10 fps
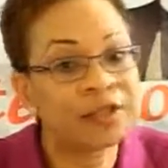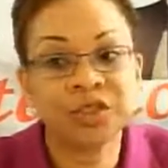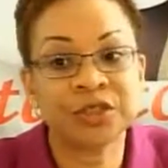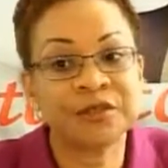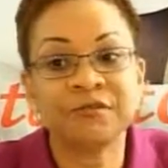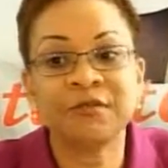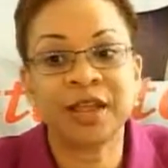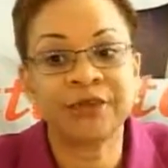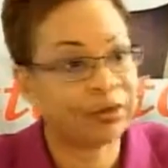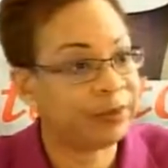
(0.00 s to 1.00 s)
should
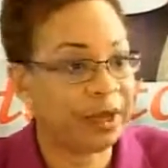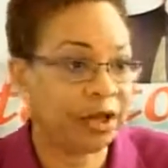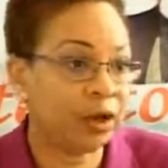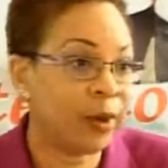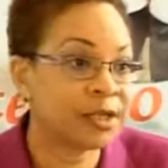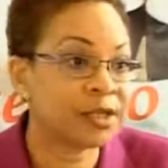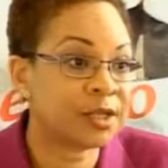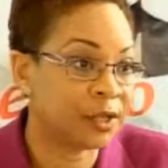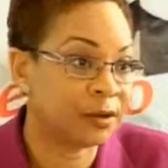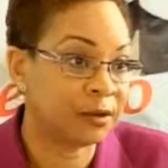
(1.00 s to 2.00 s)
never be in
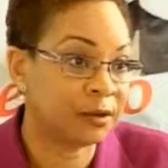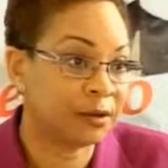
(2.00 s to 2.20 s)
question